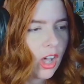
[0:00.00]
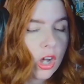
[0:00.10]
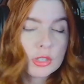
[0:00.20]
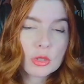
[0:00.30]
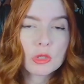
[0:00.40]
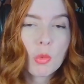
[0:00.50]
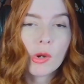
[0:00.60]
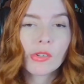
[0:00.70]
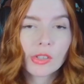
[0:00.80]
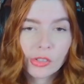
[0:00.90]
Also,
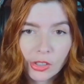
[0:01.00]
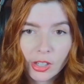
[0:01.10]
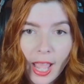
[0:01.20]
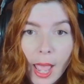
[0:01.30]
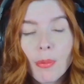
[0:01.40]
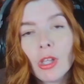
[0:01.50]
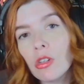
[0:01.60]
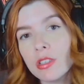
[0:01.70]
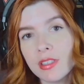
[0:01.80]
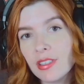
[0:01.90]
spoiler alert, epic
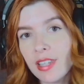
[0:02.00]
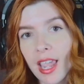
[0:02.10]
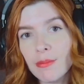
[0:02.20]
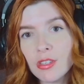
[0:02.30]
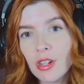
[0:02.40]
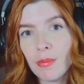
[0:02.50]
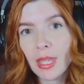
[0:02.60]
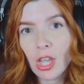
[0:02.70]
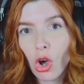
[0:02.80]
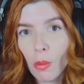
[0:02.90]
looks the same to
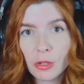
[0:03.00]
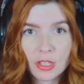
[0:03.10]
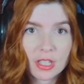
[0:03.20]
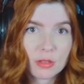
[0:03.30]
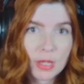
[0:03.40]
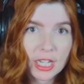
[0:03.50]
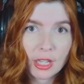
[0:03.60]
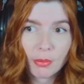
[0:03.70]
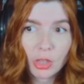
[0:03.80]
me almost as medium.